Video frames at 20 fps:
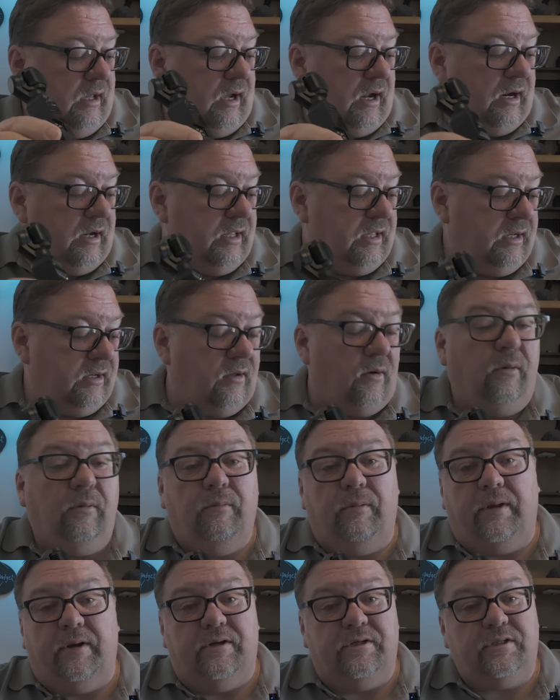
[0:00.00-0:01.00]
All right. Oh,
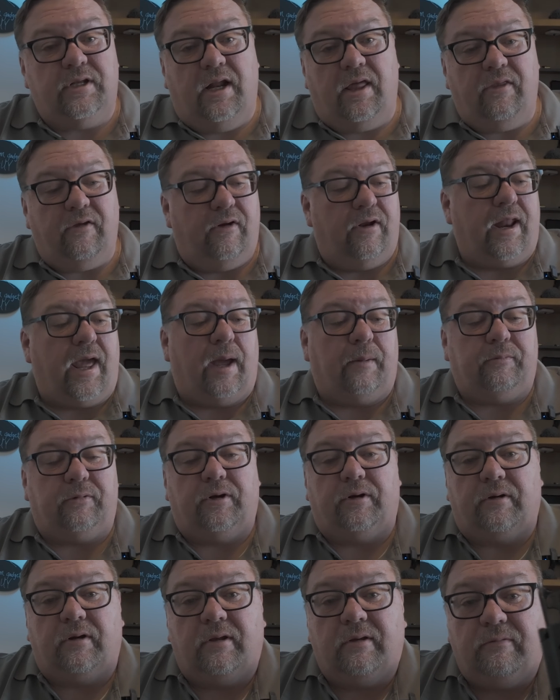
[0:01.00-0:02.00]
here's another
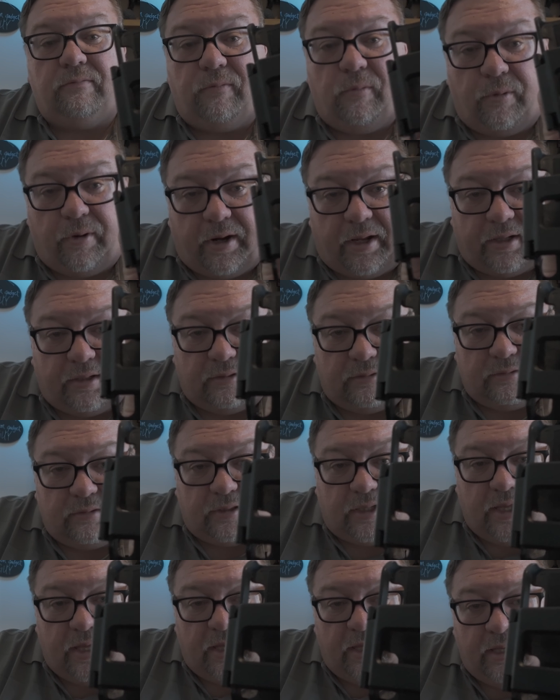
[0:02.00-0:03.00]
adapter for it.
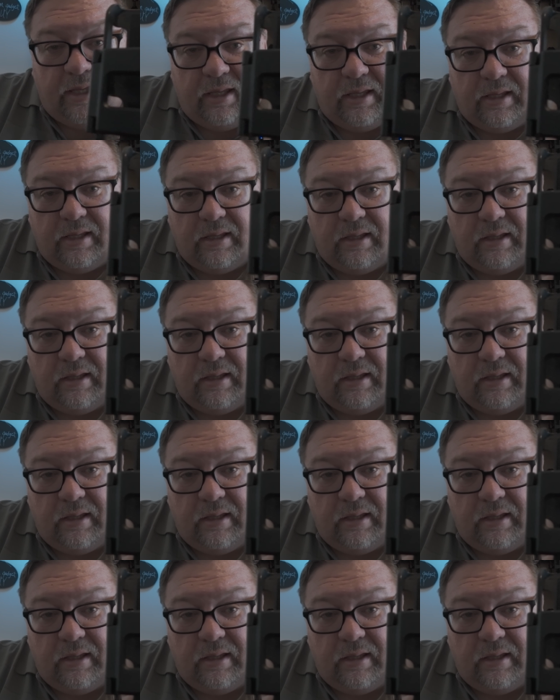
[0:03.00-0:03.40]
Okay.